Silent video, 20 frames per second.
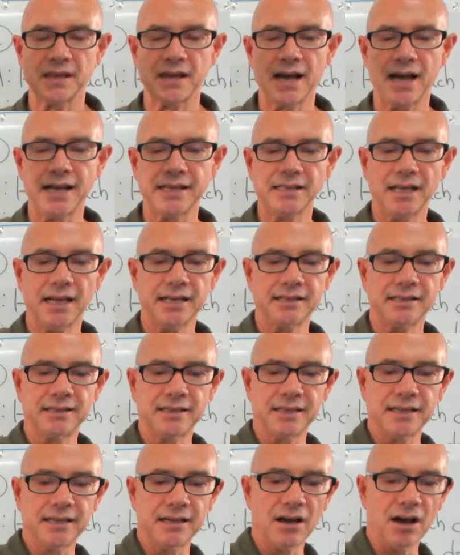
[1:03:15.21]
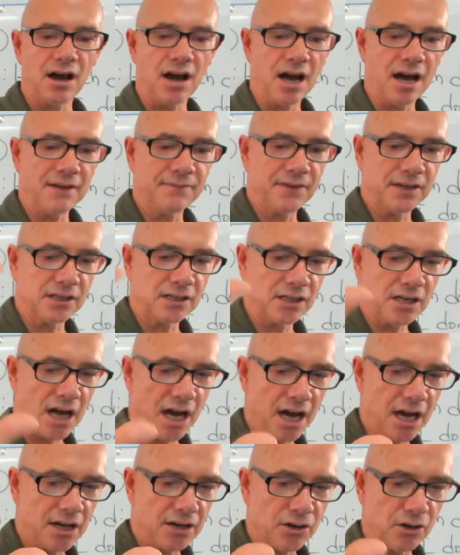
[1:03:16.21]
I'd like the
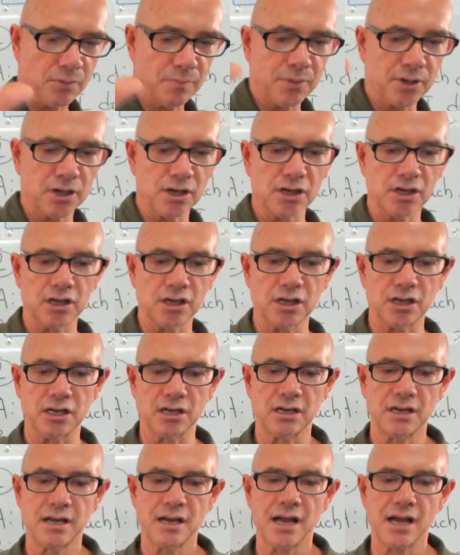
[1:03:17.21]
avocado burger.